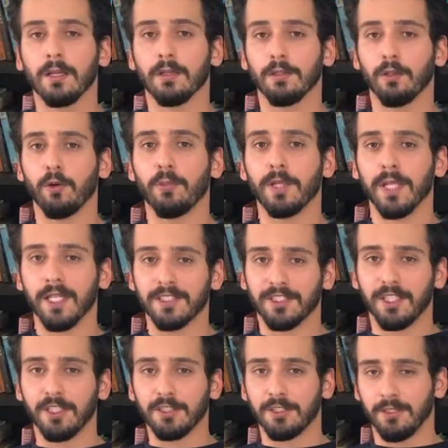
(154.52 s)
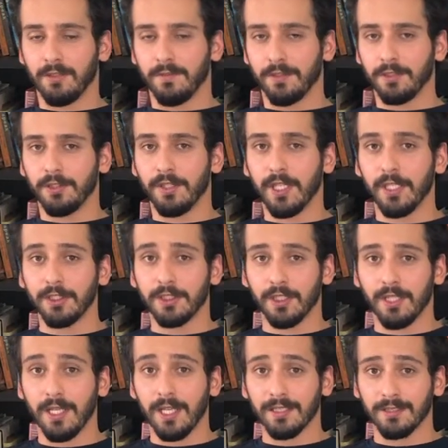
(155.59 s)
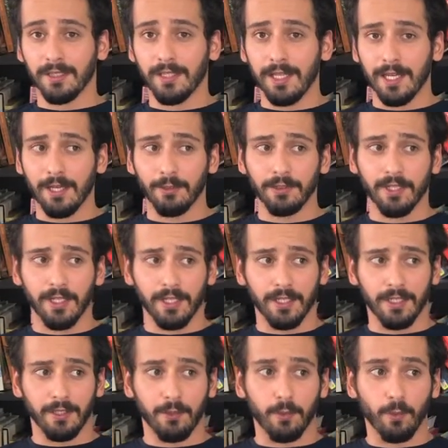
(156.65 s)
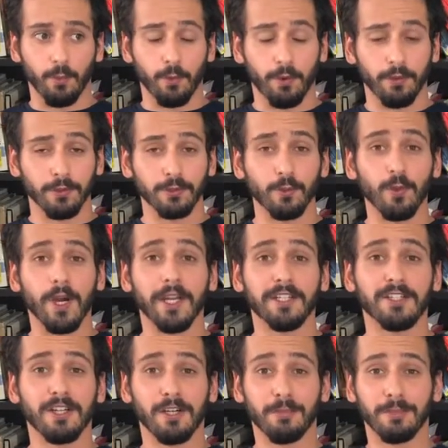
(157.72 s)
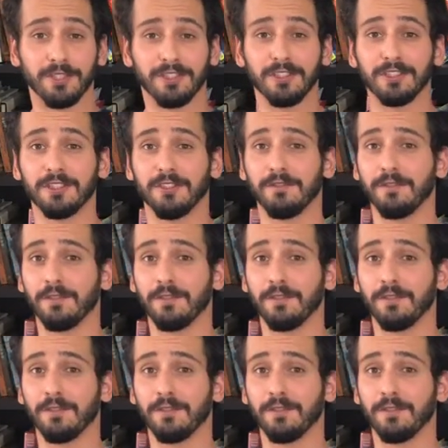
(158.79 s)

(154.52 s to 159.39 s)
Globalization of education has allowed a worldwide competition